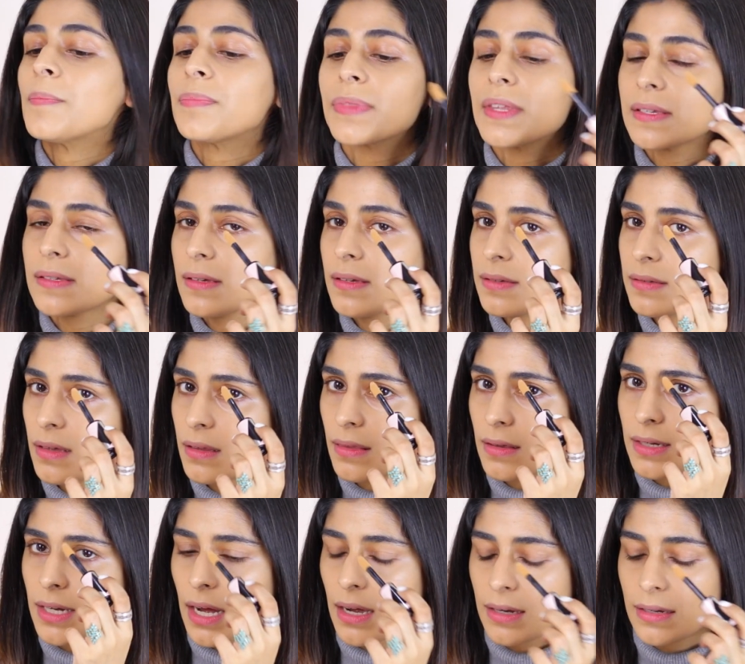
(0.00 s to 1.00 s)
this is
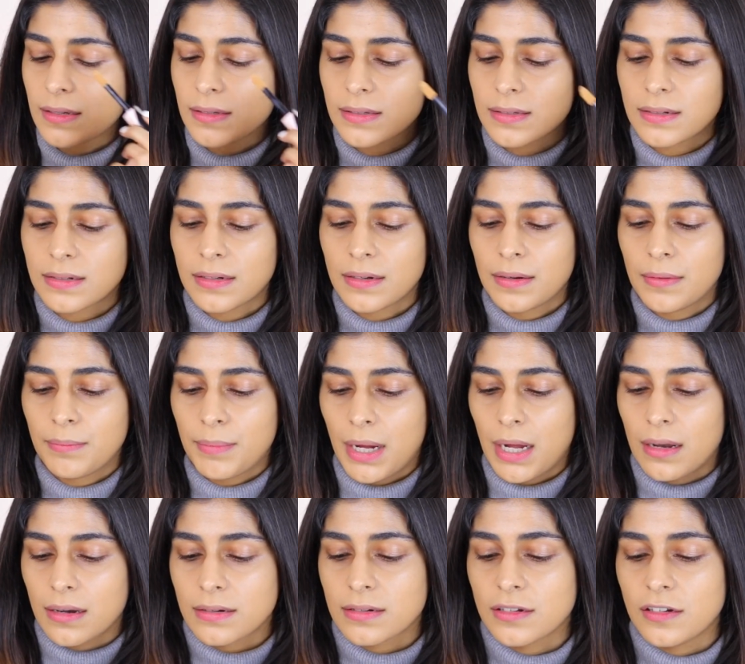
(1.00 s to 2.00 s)
the darkest
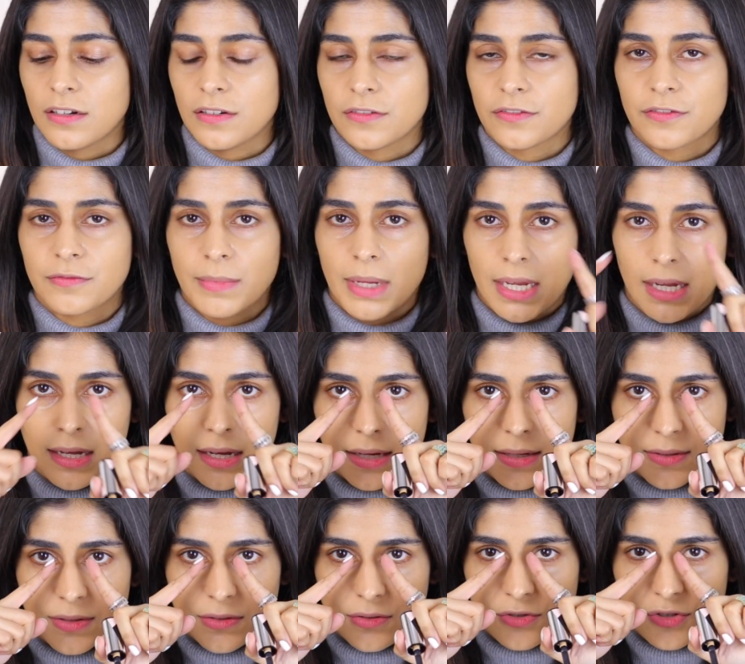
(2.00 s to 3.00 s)
part of my
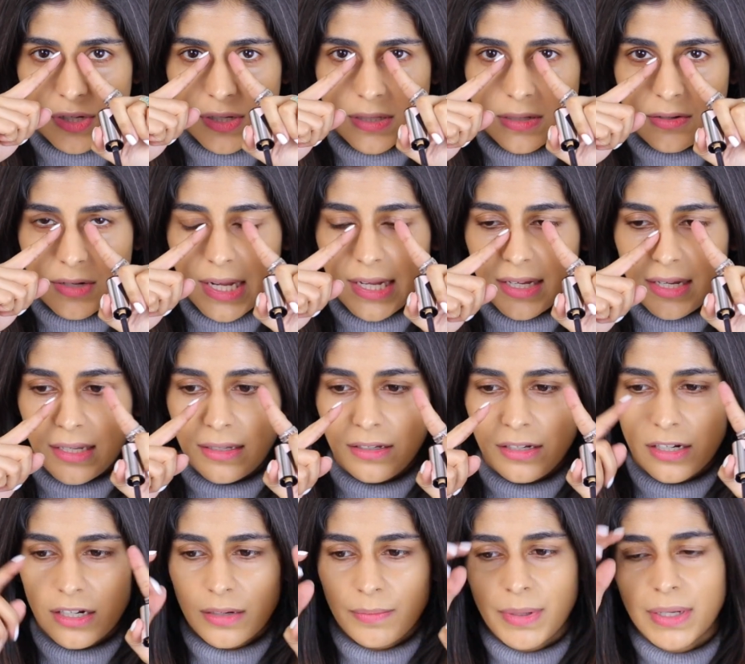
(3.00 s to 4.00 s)
eye, so just like in
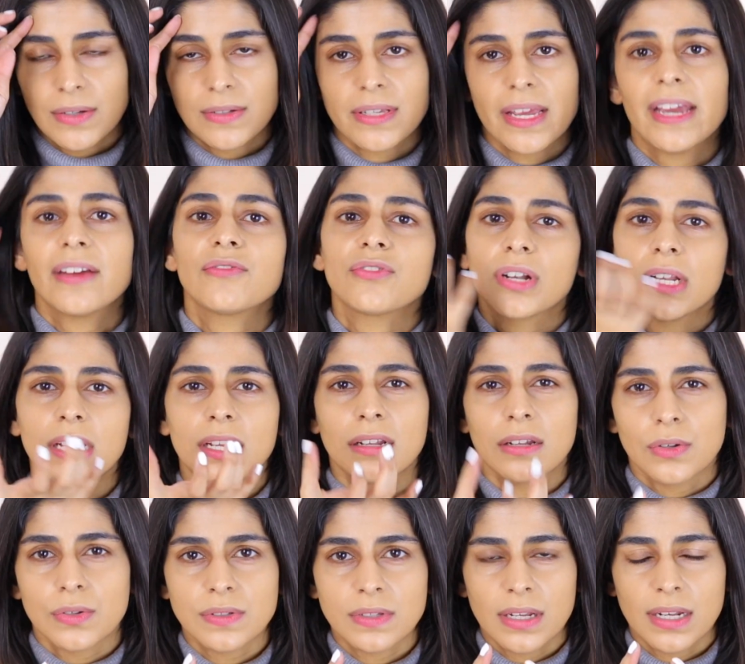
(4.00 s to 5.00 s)
here, because I have really
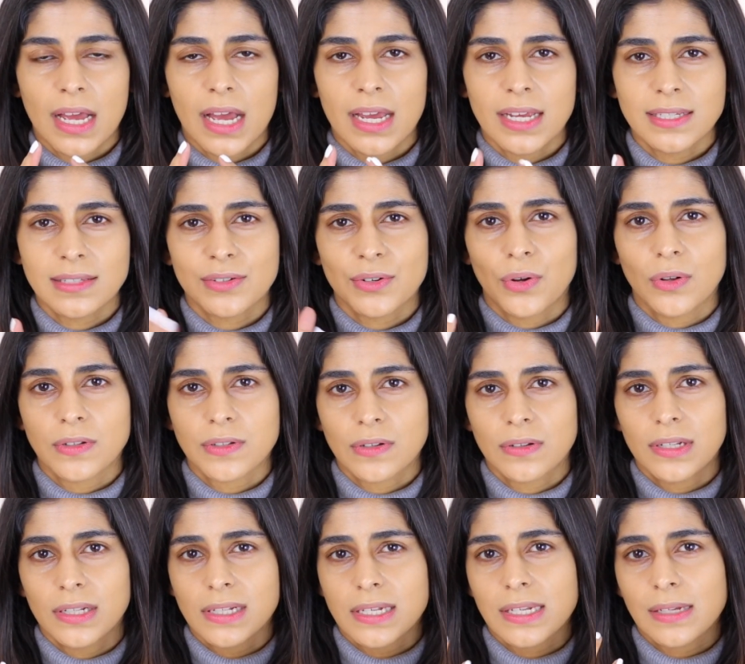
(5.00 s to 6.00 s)
close set eyes, they're also
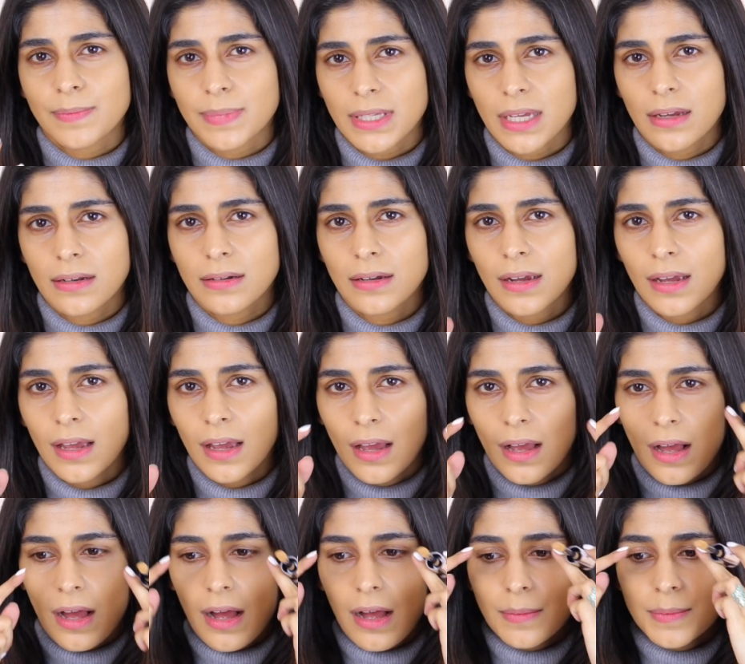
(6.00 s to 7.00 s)
a little deep set,
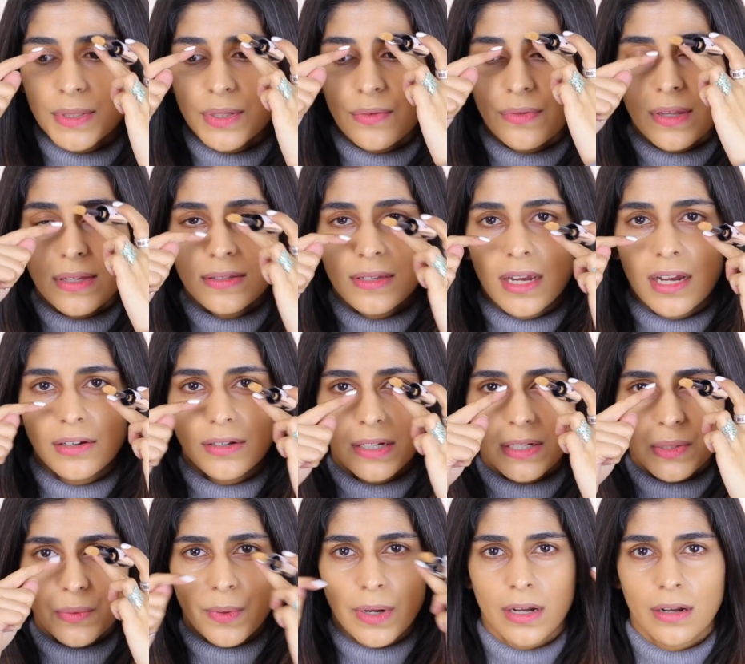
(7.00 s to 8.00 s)
so this area
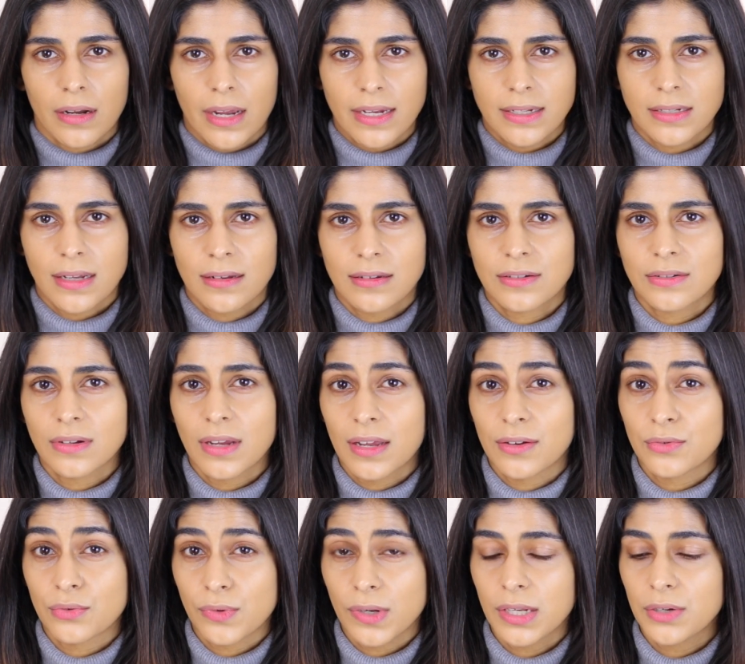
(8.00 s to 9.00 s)
is where I tend to
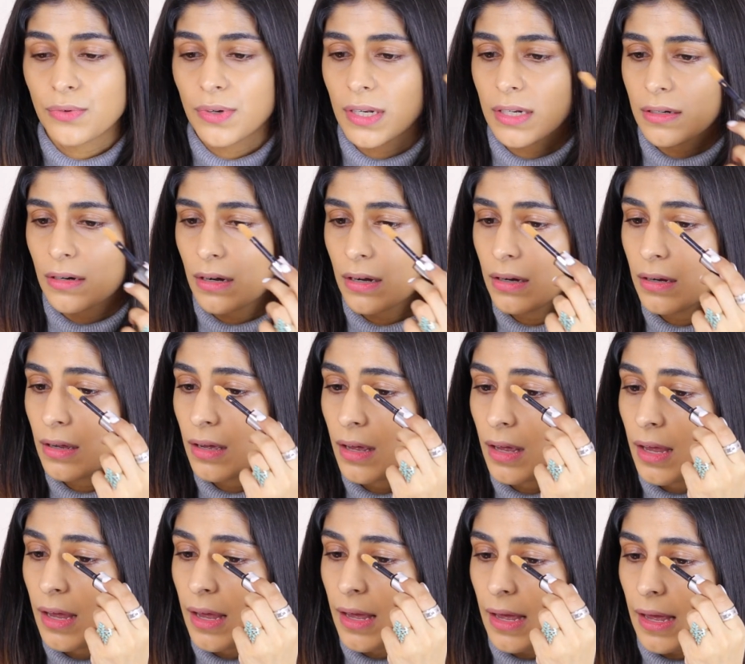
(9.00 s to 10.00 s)
get really dark,
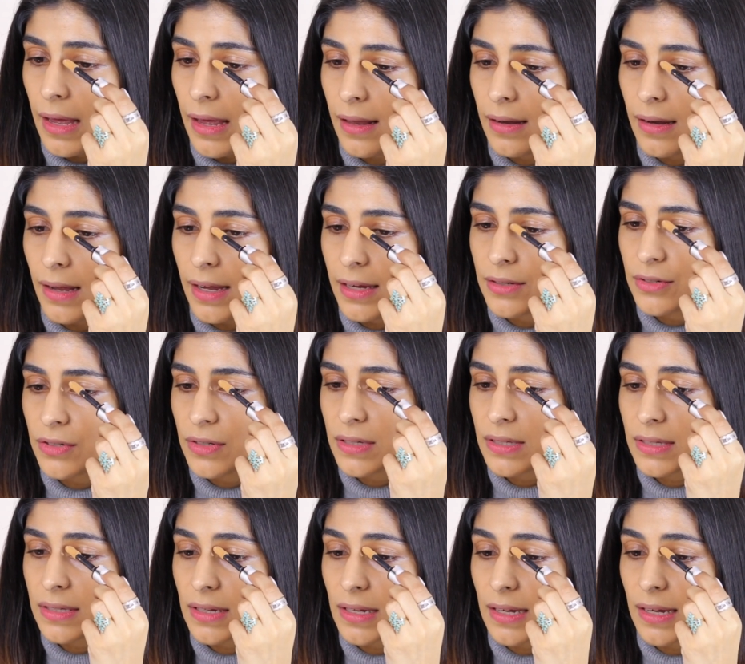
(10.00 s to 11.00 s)
and I
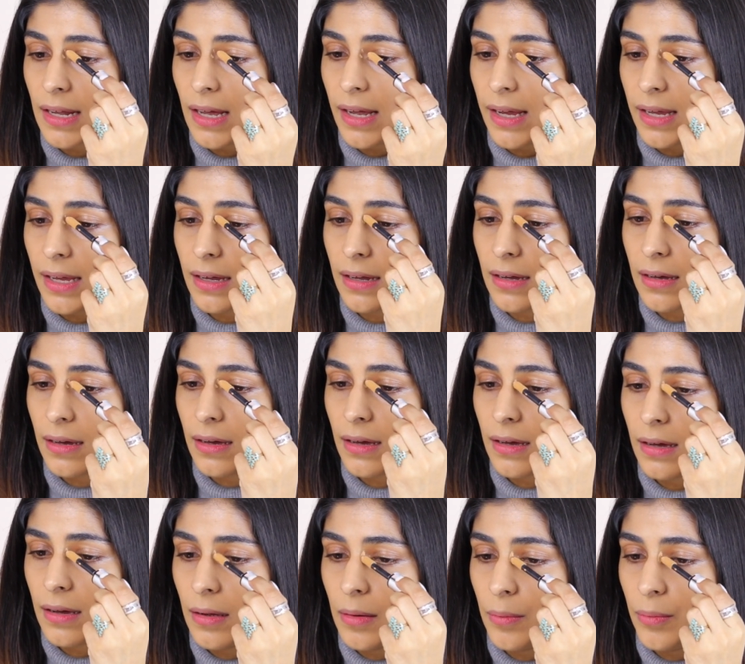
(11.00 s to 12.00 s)
just like
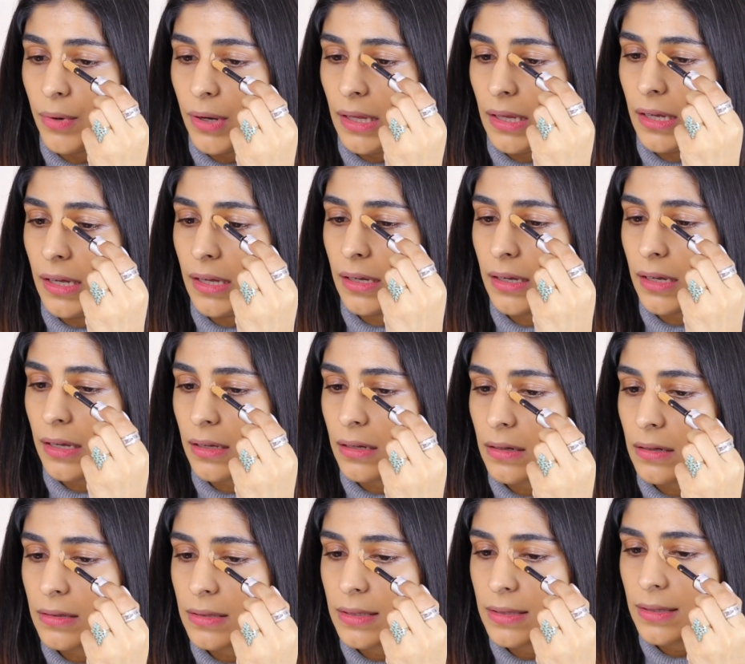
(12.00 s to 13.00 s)
bringing
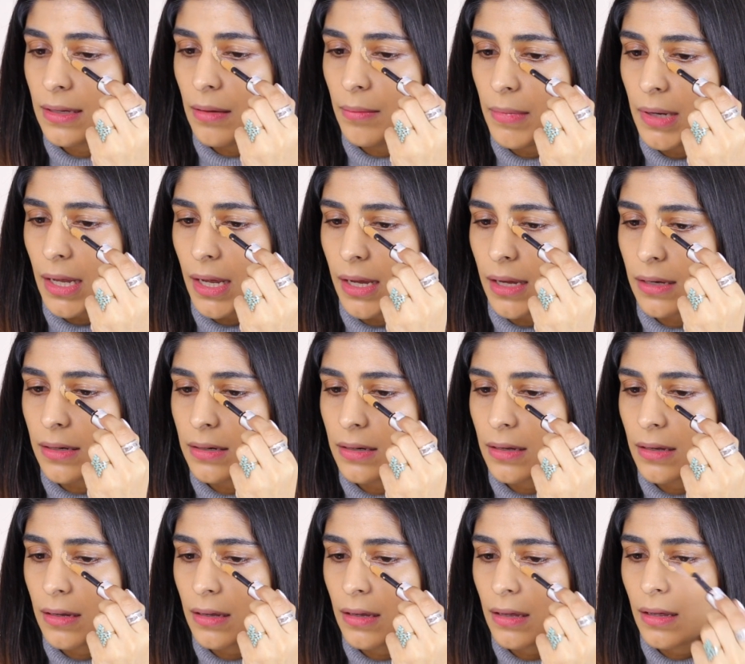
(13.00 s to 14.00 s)
in some light
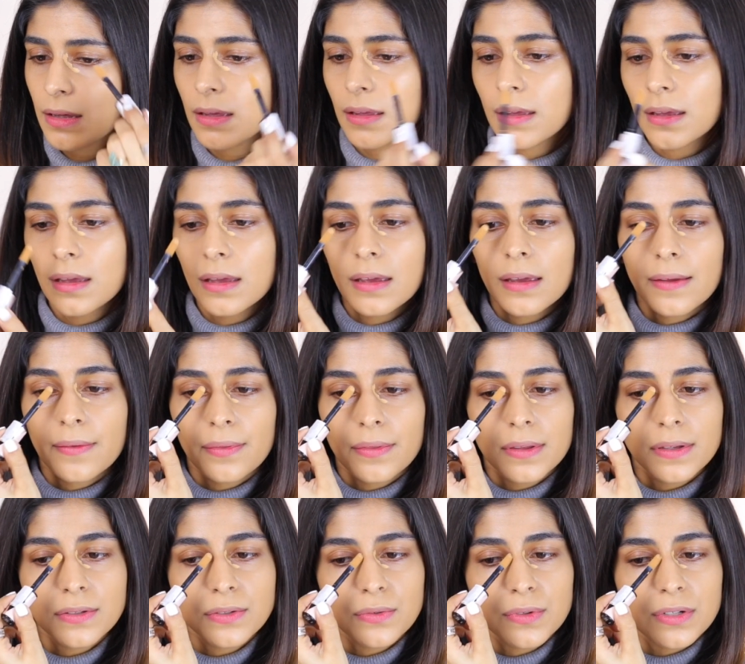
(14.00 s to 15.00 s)
in
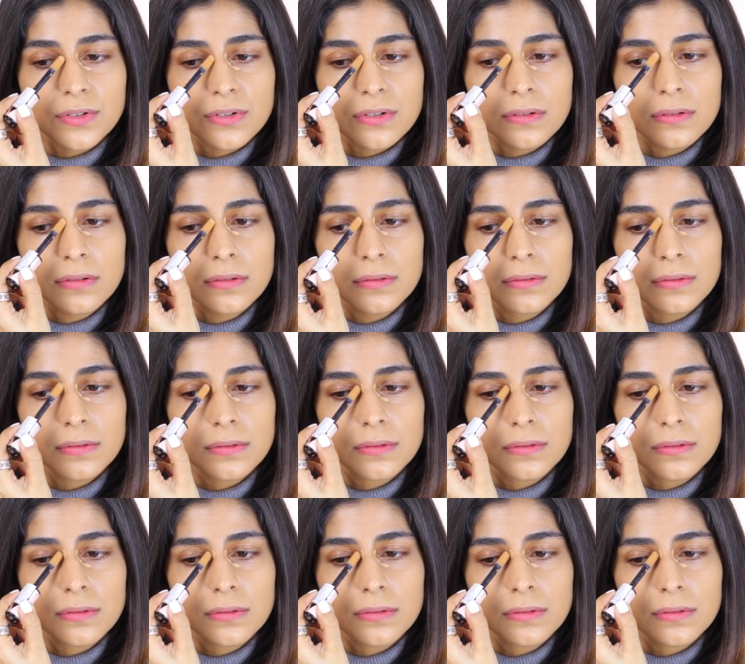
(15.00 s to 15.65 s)
this region